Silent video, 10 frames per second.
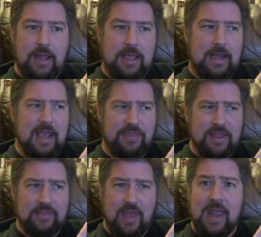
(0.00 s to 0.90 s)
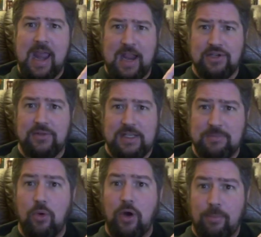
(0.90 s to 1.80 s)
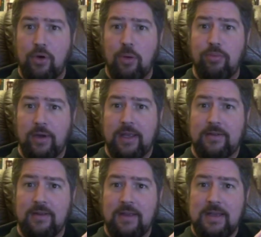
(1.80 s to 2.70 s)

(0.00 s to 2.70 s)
and I think that actually is more appropriate,